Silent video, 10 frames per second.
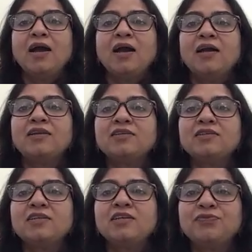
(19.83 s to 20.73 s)
And
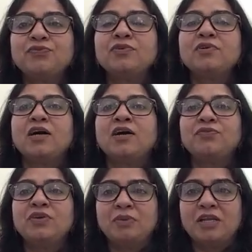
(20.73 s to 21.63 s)
if
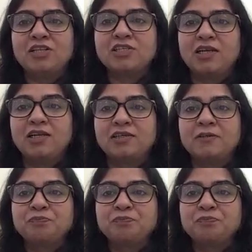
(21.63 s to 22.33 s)
a female child,